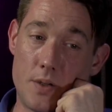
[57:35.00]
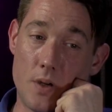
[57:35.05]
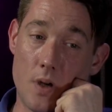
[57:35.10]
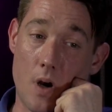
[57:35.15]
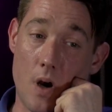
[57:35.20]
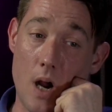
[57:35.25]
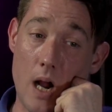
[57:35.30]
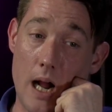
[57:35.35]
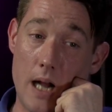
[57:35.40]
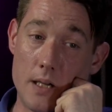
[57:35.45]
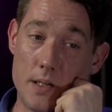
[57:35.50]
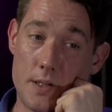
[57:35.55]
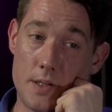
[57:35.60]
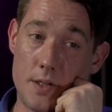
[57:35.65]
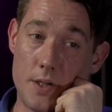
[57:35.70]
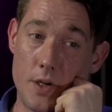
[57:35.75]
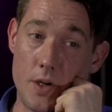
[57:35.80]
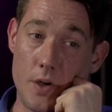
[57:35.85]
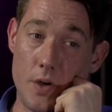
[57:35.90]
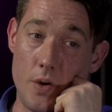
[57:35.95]
I had
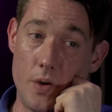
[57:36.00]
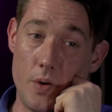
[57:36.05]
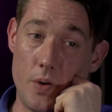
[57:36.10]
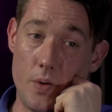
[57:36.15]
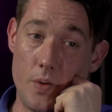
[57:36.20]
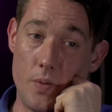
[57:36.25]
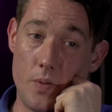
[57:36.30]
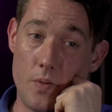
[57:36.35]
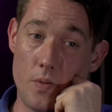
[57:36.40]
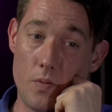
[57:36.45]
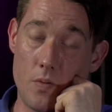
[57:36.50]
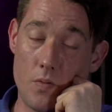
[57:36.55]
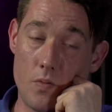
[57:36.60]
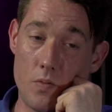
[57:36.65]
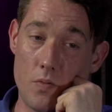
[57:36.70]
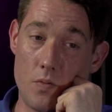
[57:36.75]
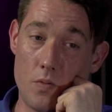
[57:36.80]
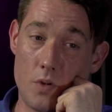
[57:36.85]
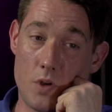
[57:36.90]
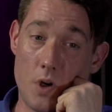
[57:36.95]
to
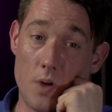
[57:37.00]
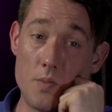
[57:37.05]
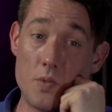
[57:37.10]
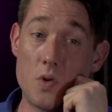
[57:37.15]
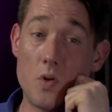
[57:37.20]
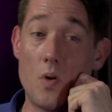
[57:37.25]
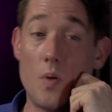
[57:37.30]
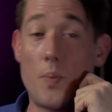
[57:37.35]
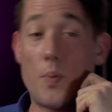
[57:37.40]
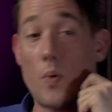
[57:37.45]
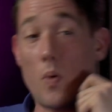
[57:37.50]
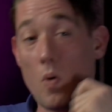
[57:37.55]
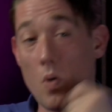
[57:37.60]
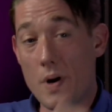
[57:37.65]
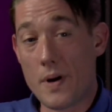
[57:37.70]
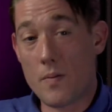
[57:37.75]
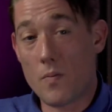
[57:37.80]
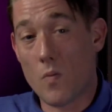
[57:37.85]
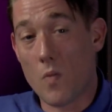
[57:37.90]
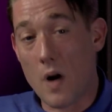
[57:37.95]
come to a
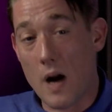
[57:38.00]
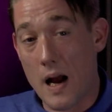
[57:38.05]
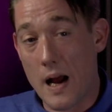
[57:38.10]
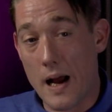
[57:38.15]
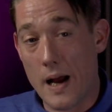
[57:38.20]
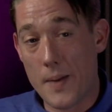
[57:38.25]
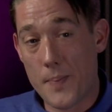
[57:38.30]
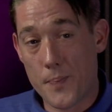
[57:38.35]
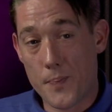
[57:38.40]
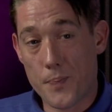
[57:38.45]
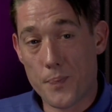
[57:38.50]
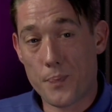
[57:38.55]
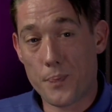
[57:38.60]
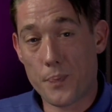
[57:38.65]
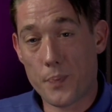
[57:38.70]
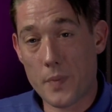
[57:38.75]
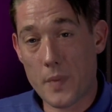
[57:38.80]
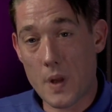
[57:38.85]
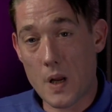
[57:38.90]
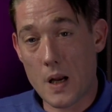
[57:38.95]
point where
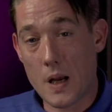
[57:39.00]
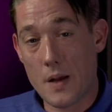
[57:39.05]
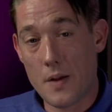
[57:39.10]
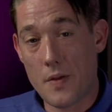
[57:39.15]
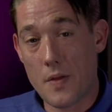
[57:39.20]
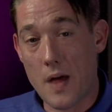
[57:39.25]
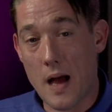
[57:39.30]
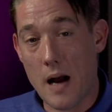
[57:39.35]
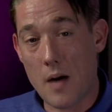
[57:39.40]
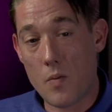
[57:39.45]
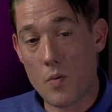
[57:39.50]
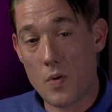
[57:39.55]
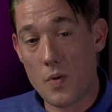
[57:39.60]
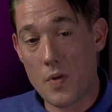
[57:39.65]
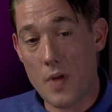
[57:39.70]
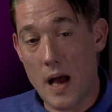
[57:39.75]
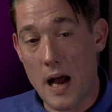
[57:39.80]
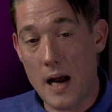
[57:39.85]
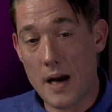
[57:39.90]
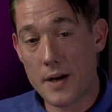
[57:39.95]
that
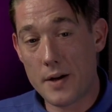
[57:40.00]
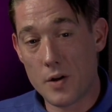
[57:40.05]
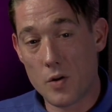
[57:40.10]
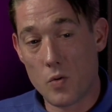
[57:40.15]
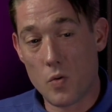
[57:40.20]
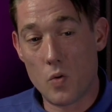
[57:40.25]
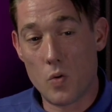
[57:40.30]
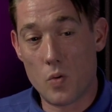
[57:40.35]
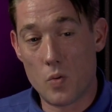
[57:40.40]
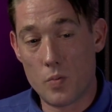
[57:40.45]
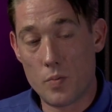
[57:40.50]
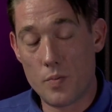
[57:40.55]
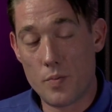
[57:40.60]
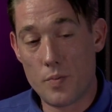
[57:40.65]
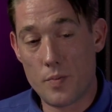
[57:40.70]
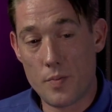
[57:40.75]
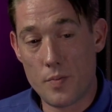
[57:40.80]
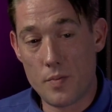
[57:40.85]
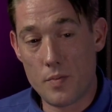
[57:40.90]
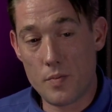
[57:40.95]
had all
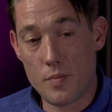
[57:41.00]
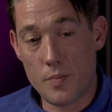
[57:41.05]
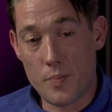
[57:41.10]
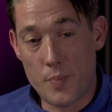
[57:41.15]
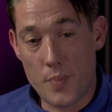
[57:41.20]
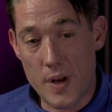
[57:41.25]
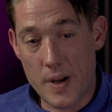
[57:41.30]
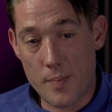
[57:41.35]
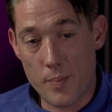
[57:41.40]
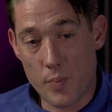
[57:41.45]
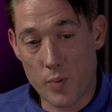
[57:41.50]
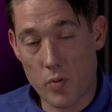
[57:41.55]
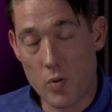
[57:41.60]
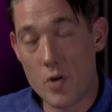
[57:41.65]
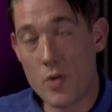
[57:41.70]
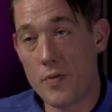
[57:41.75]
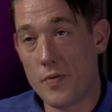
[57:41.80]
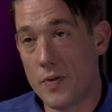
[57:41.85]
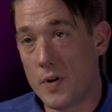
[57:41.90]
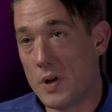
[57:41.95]
been
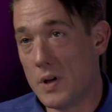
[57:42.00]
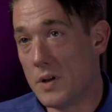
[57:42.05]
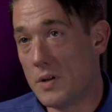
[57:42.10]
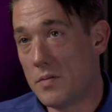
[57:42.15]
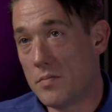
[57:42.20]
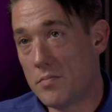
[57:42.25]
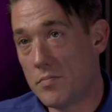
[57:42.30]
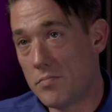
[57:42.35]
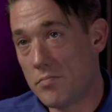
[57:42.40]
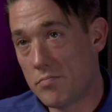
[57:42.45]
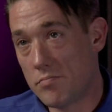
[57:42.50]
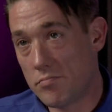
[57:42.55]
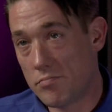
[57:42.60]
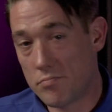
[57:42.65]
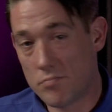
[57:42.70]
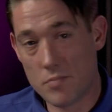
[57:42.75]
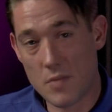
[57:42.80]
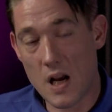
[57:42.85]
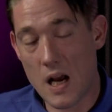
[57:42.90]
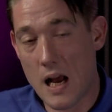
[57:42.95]
proven,
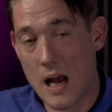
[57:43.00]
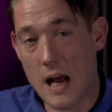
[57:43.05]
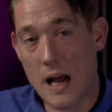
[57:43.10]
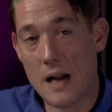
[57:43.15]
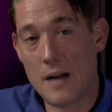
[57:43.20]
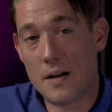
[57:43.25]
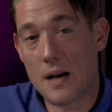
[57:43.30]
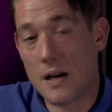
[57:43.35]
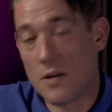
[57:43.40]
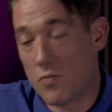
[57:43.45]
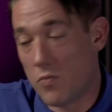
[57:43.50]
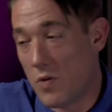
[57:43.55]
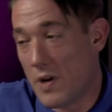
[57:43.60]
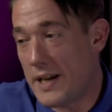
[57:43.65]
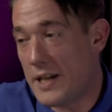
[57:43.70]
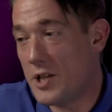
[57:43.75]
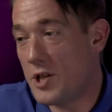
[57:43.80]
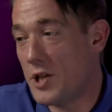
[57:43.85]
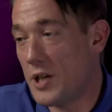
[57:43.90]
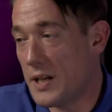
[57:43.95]
had
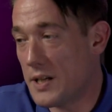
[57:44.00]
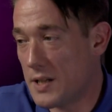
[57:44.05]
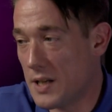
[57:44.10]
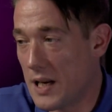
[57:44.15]
reached its